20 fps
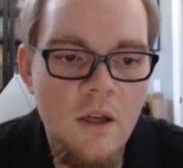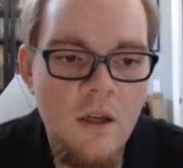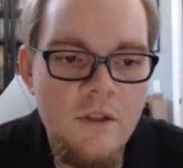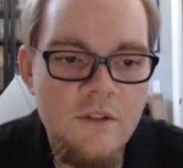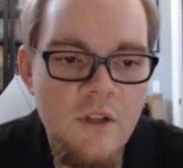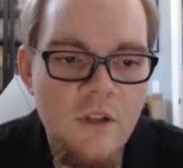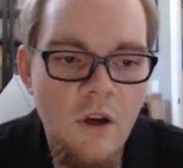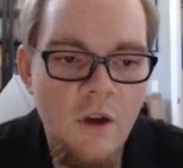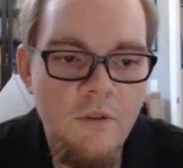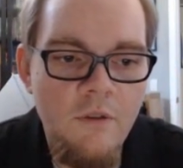
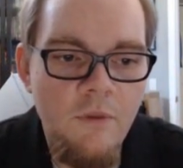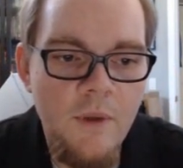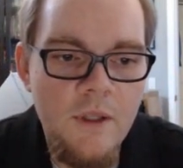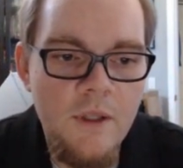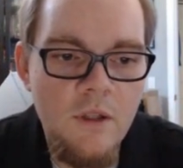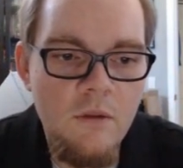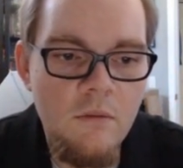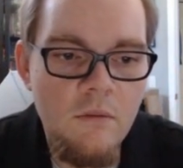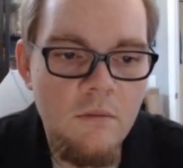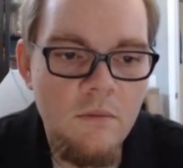So if we
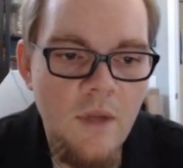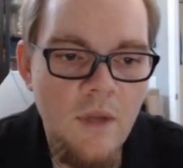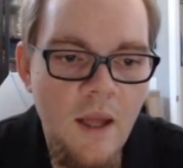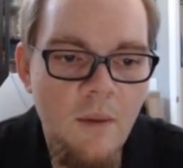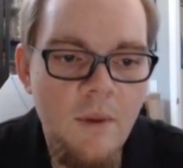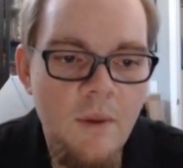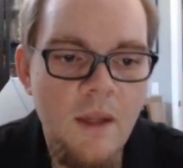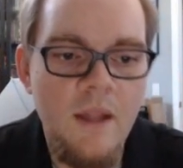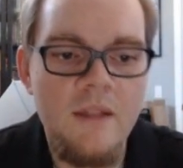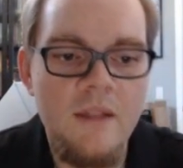do,
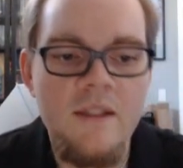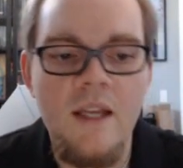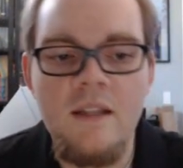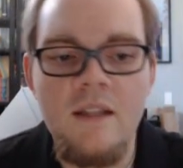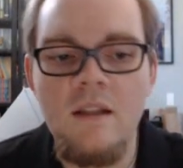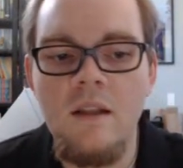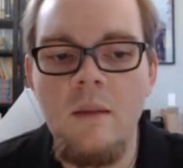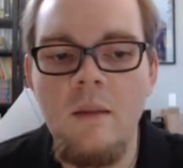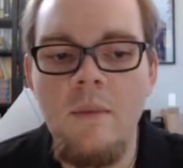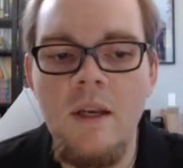and we
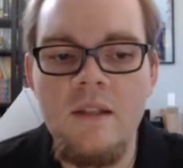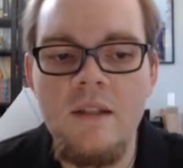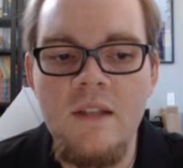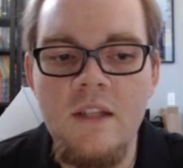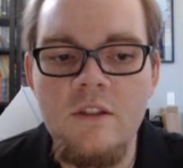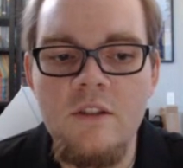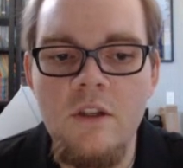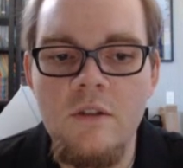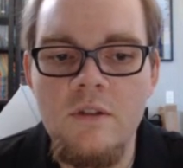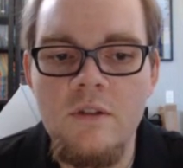take the limit as
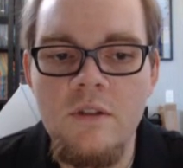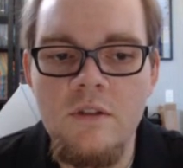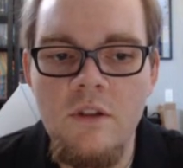h goes